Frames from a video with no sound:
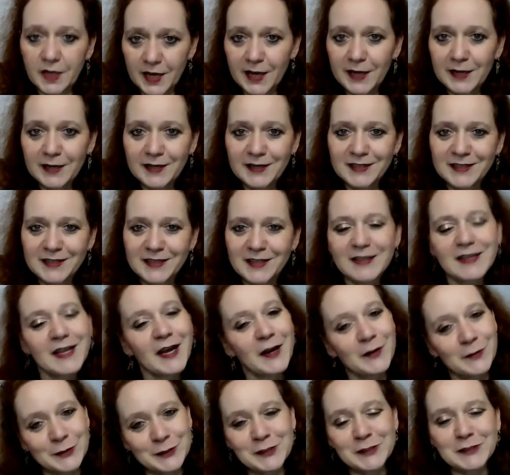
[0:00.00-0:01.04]
Okay?
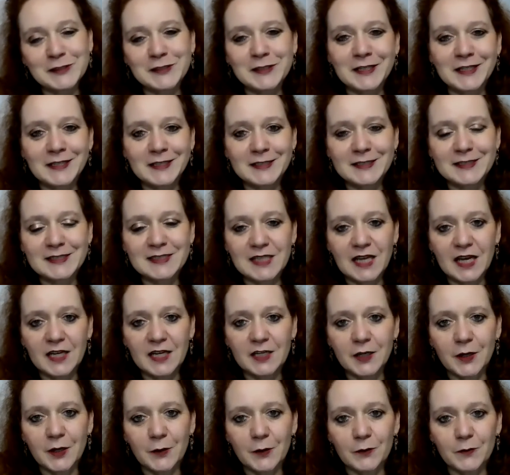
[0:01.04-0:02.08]
That was just a little
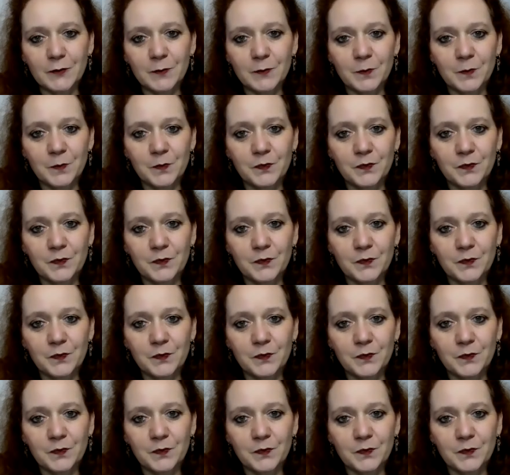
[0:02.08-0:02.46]
side note.